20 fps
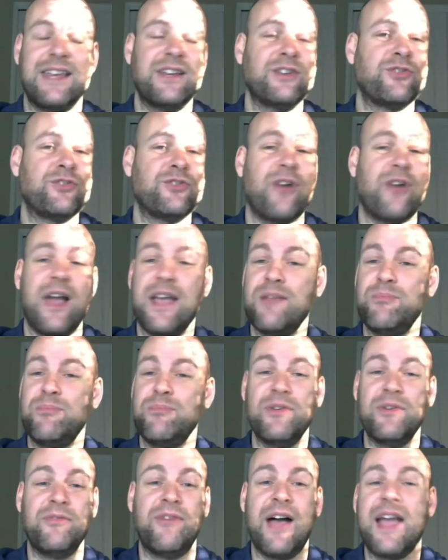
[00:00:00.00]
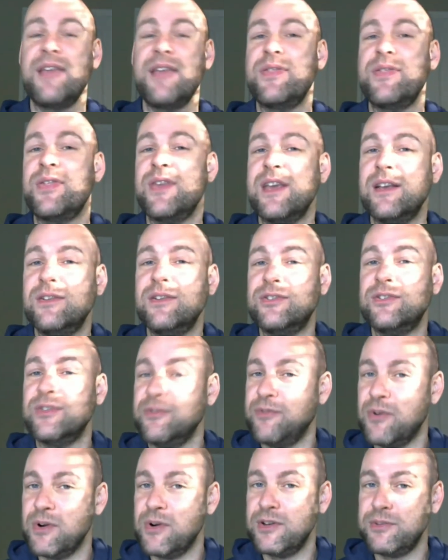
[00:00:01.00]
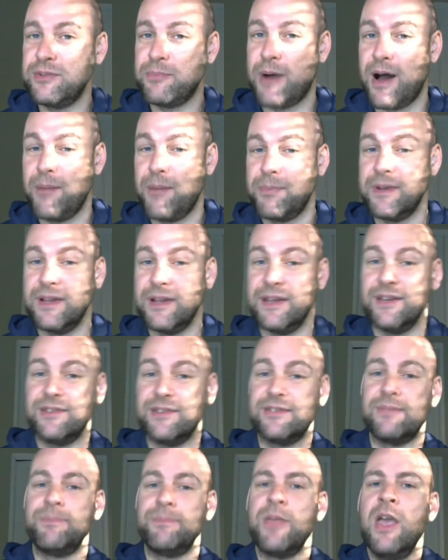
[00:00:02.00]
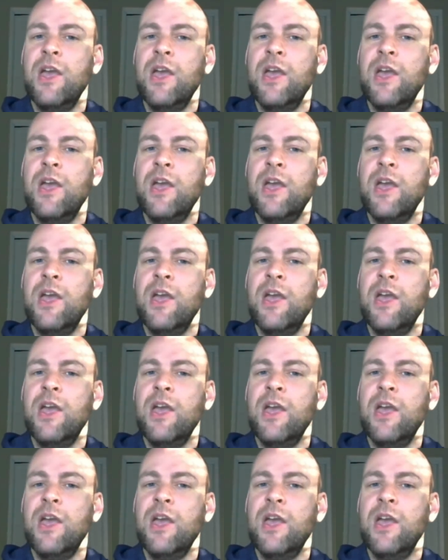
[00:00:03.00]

to try and provide things for its populace,